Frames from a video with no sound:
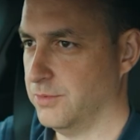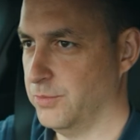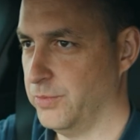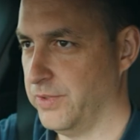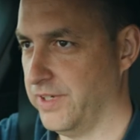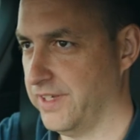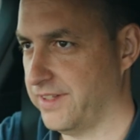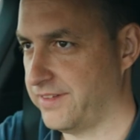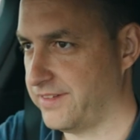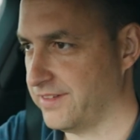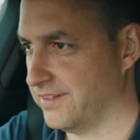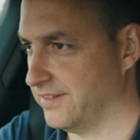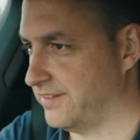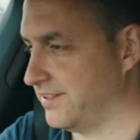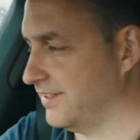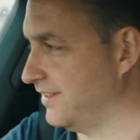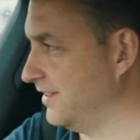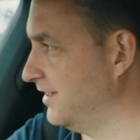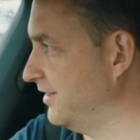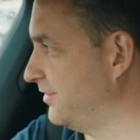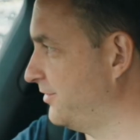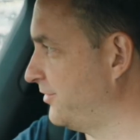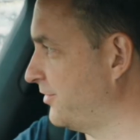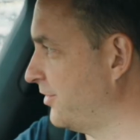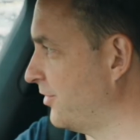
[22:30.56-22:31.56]
wait until
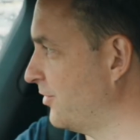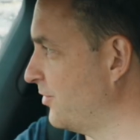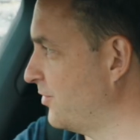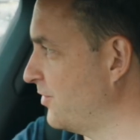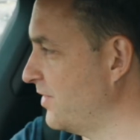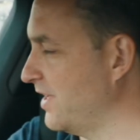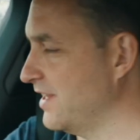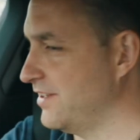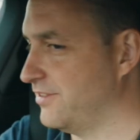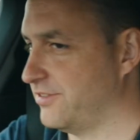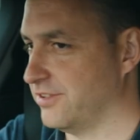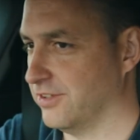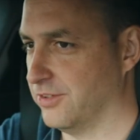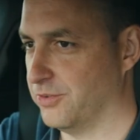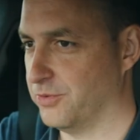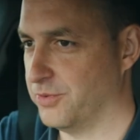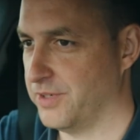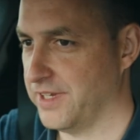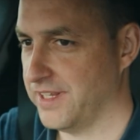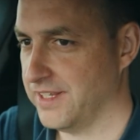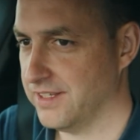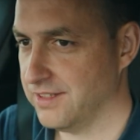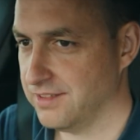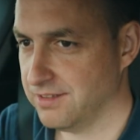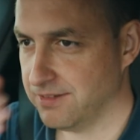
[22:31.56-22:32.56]
this torrential
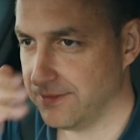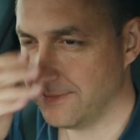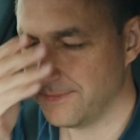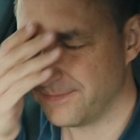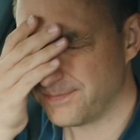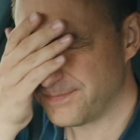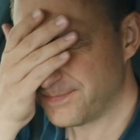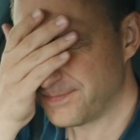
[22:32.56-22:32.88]
rain